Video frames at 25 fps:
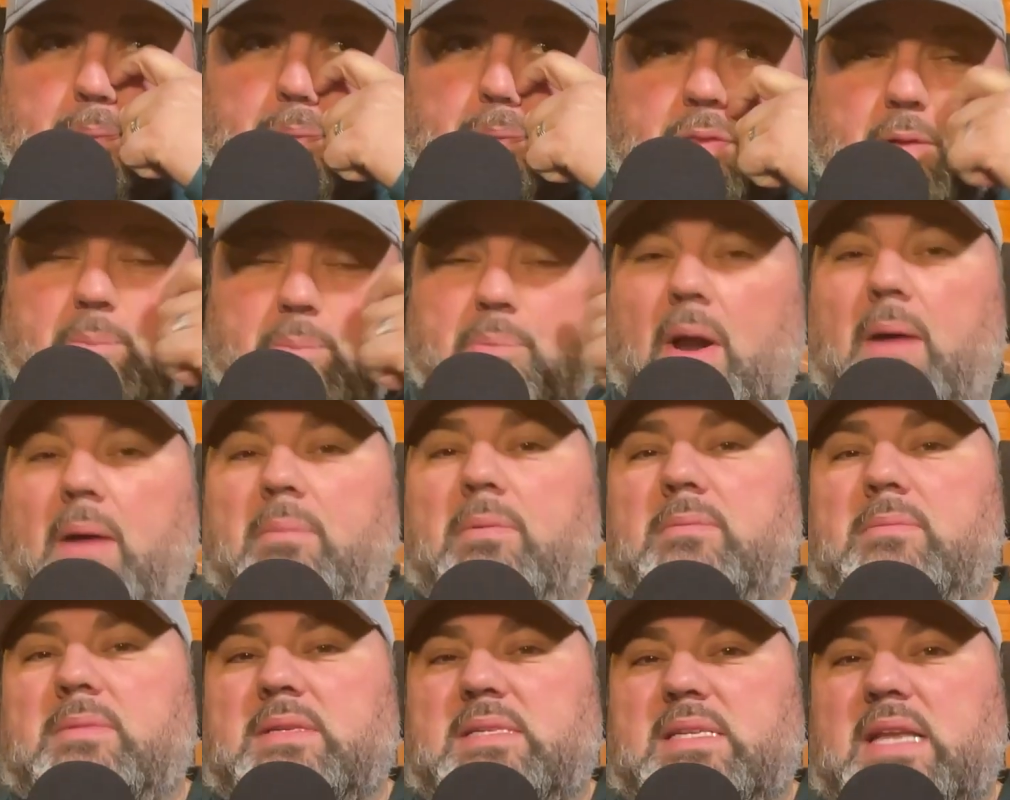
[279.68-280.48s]
The
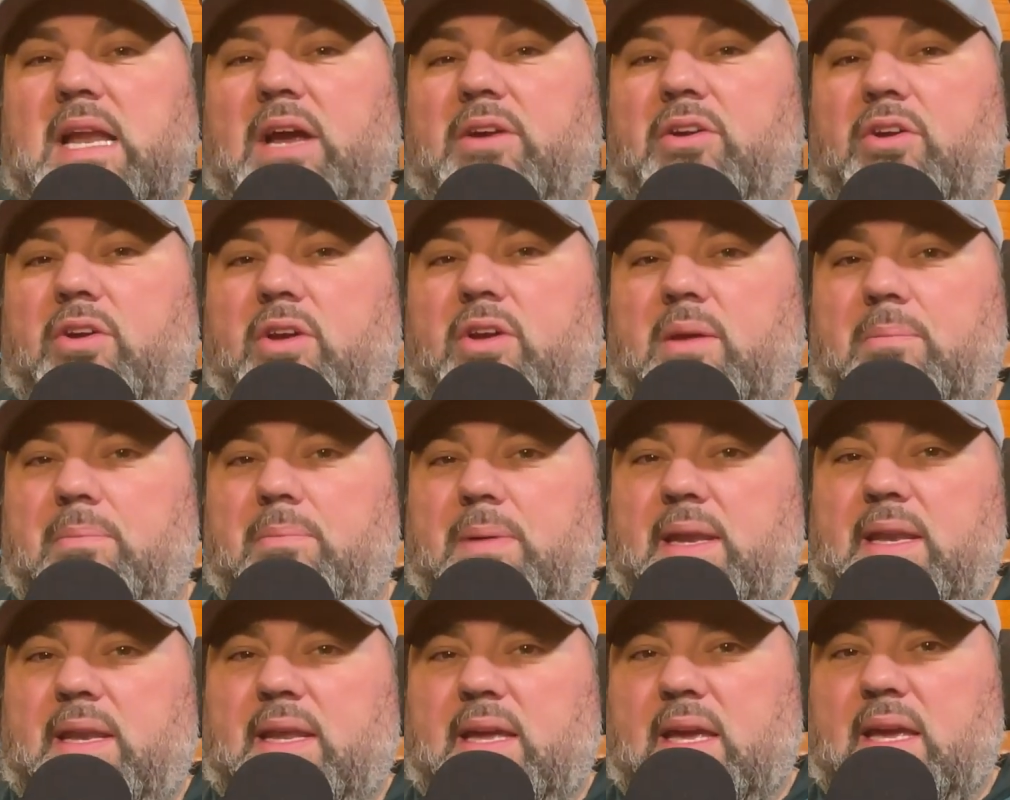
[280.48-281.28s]
problem is now you're
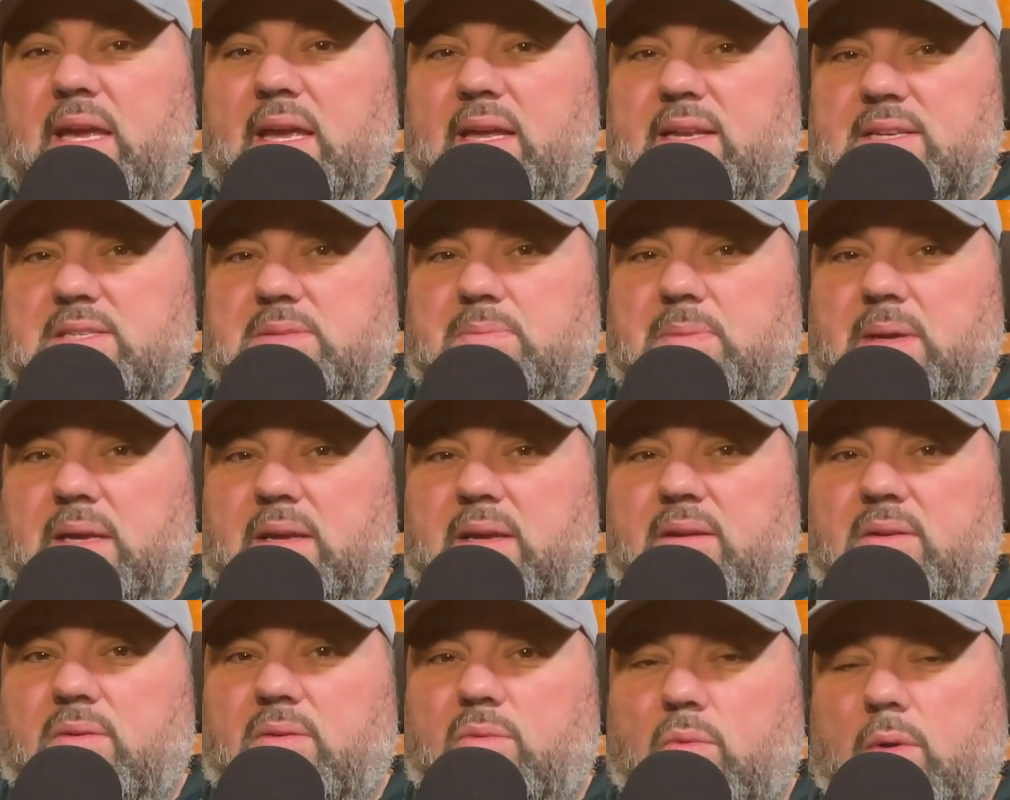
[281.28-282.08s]
competing against
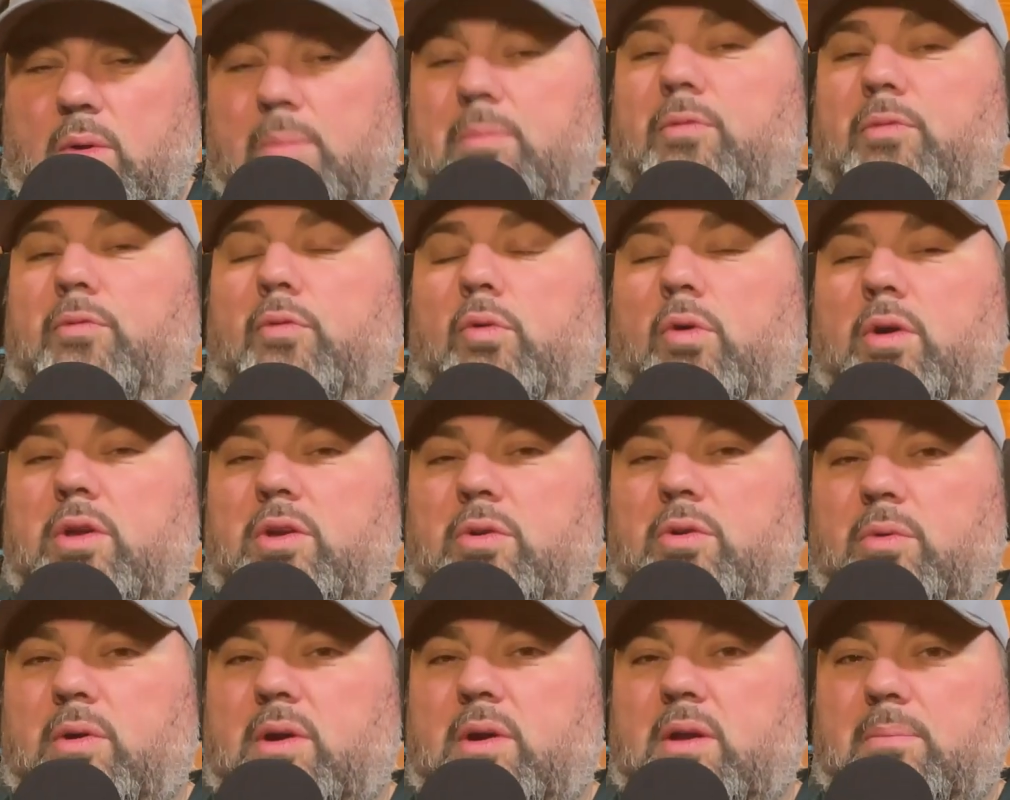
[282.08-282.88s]
me, where before
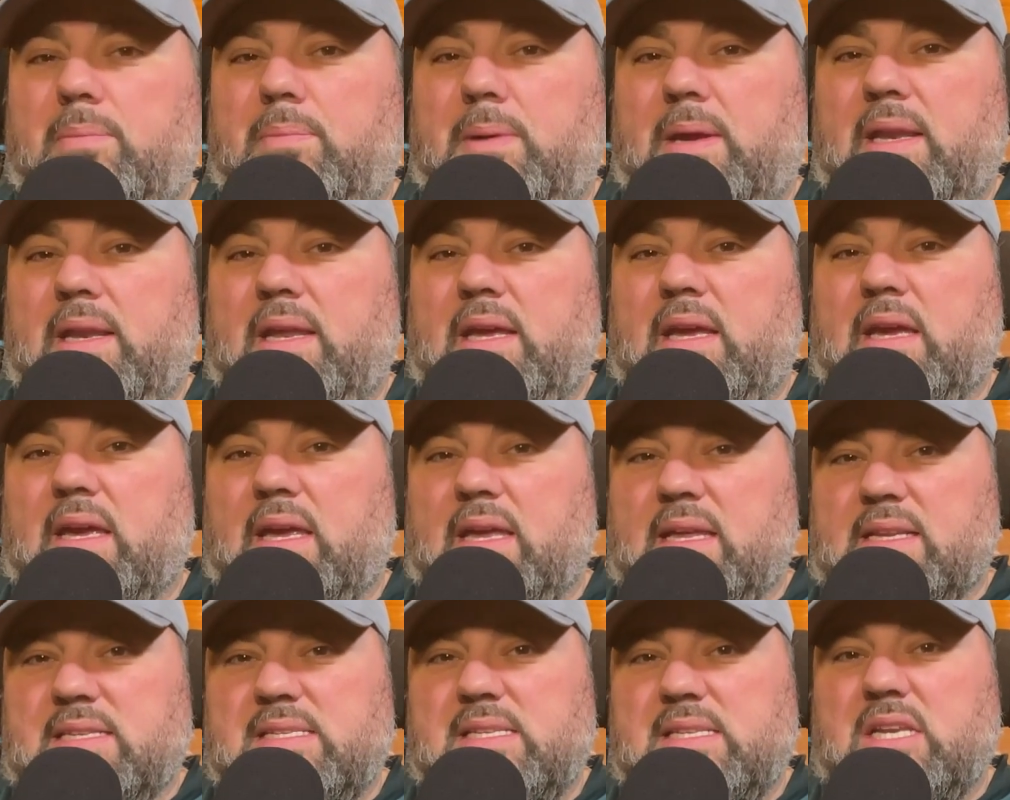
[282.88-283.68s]
you were competing
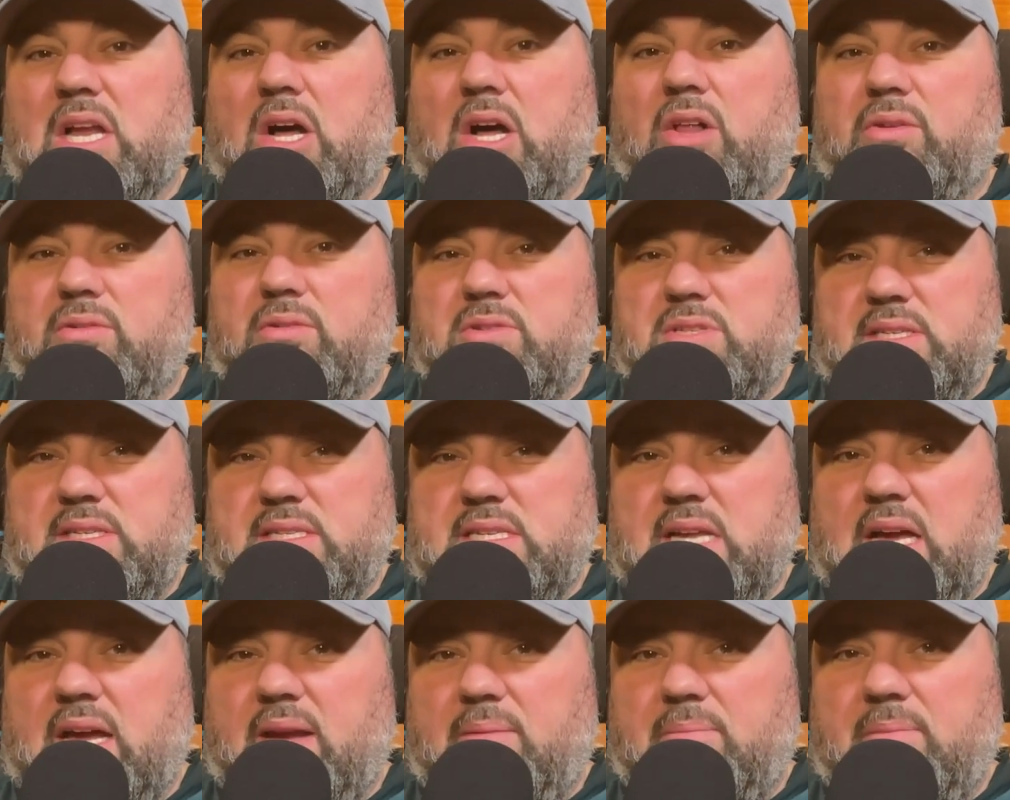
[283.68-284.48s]
against dollars and
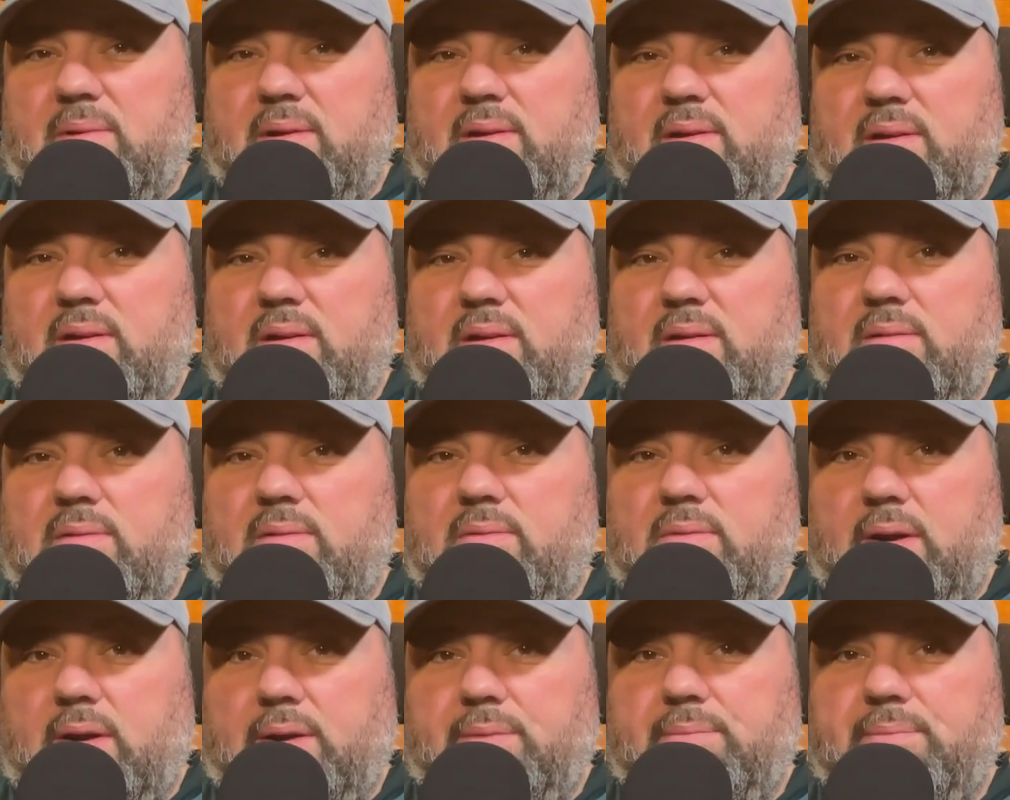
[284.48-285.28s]
time,
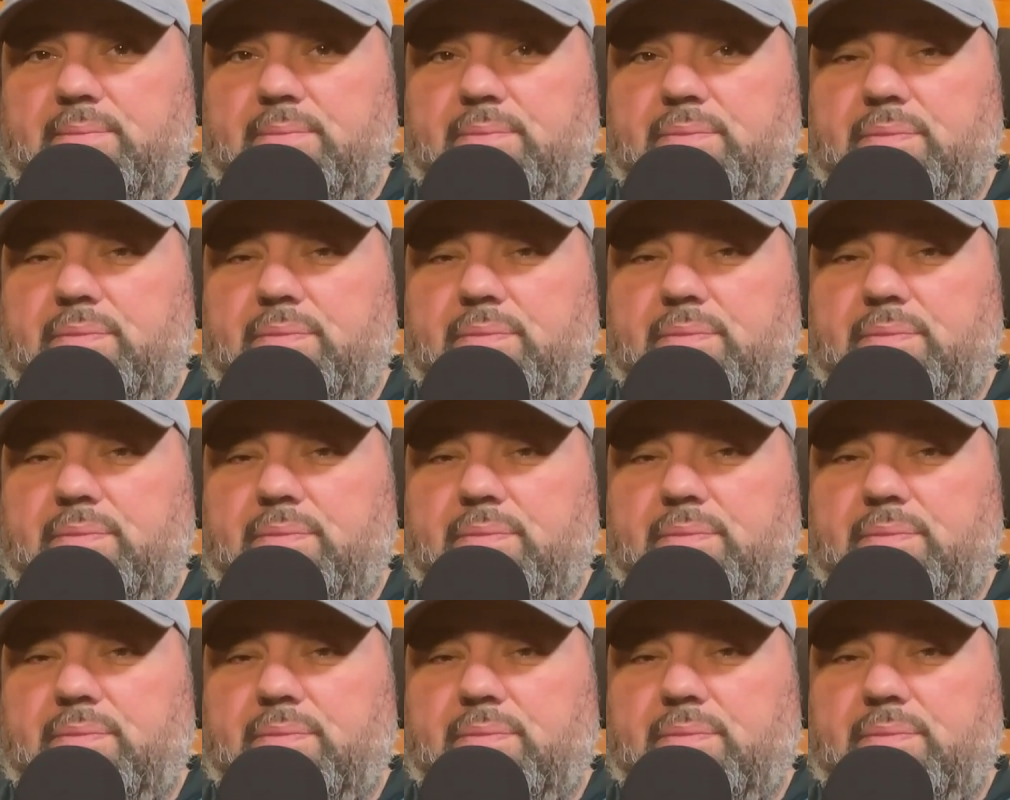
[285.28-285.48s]
right?